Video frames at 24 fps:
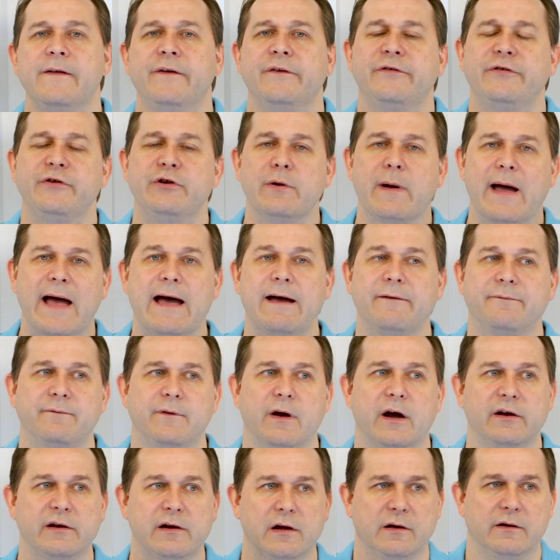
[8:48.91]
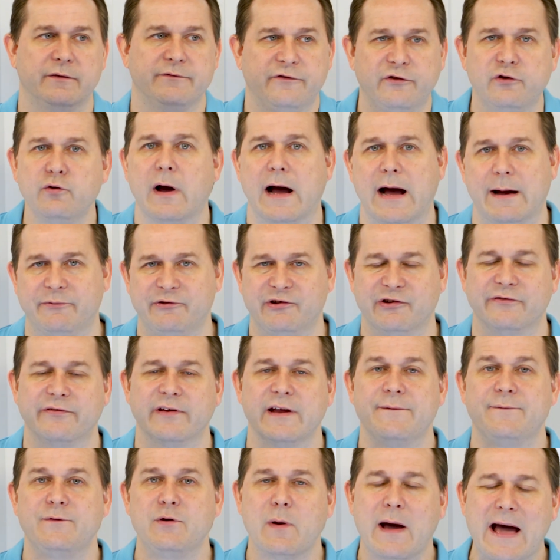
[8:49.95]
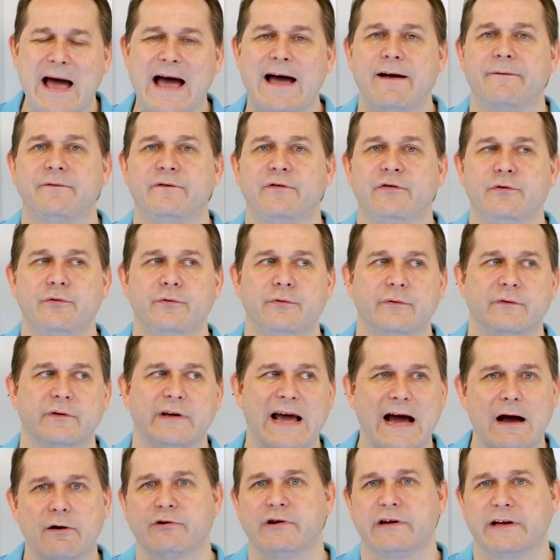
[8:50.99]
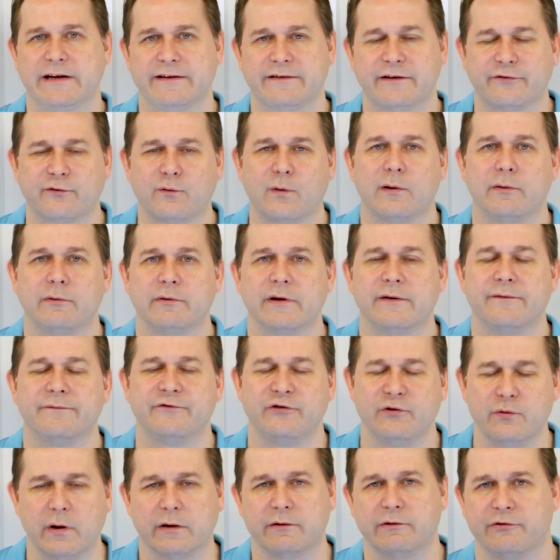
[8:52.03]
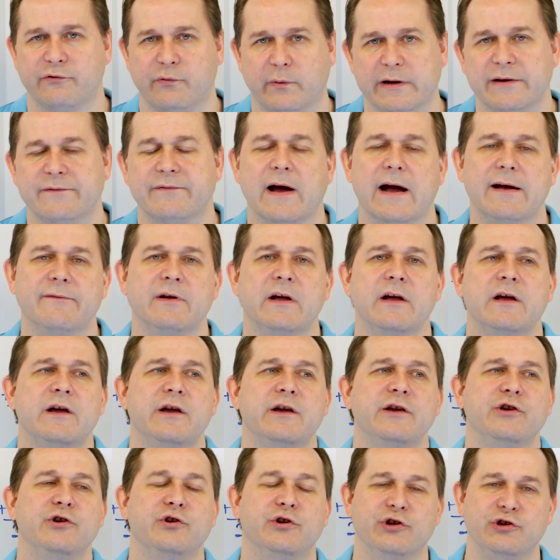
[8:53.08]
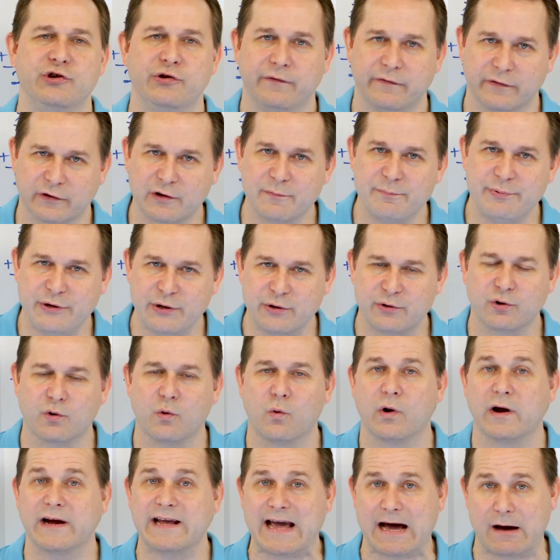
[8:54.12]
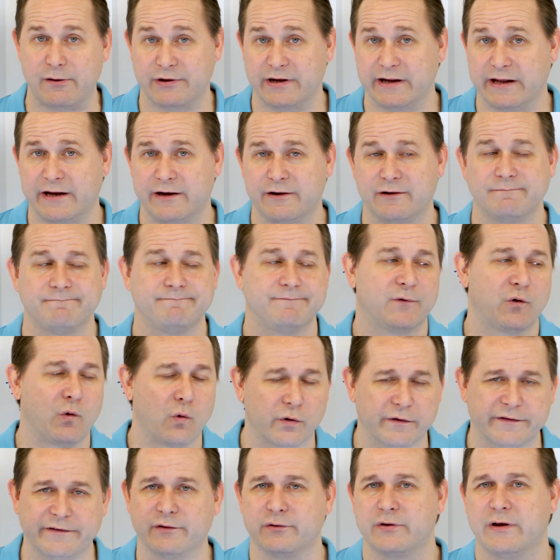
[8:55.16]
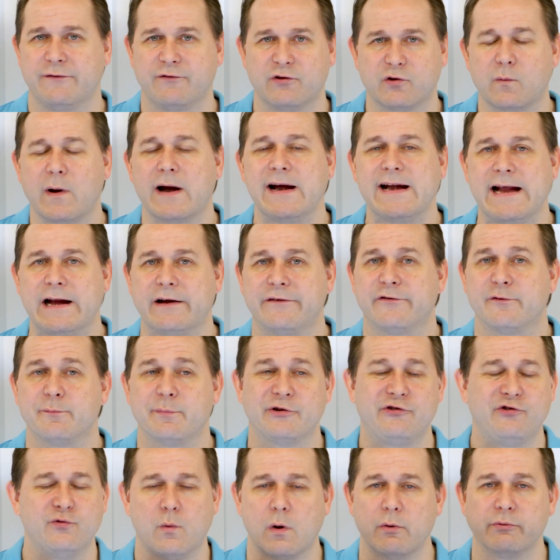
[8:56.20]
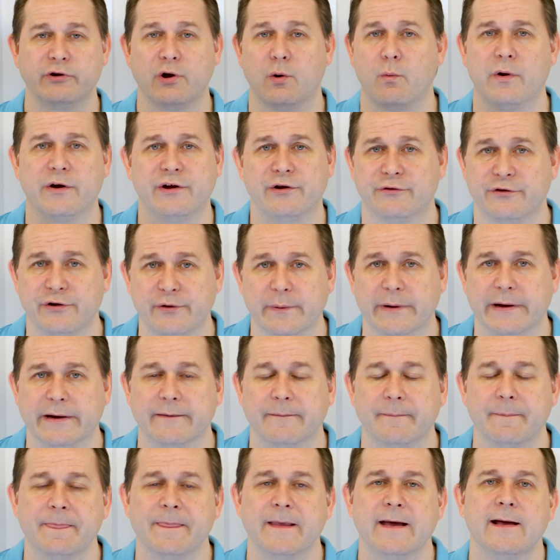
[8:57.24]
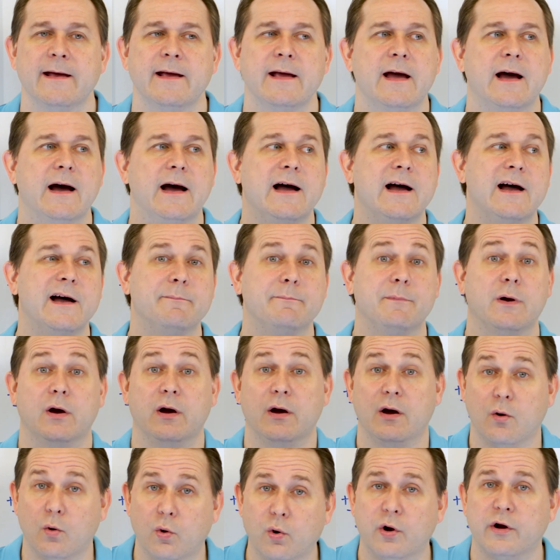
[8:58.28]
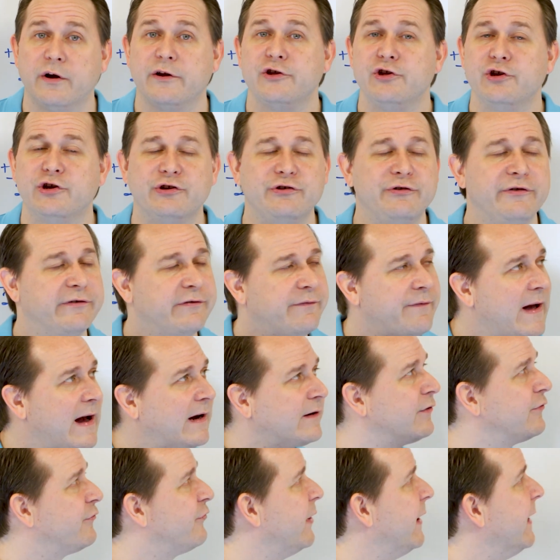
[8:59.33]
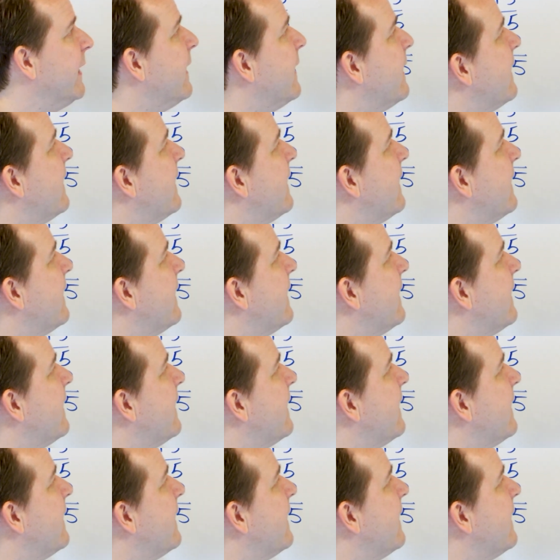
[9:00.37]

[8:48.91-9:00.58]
So you have an, two options. If you have to calculate the square root of two hundred twenty-five, you can use a computer or a calculator. Of course, it'll give you the right answer, but you won't know what you're doing. Um, or you can use a factor tree.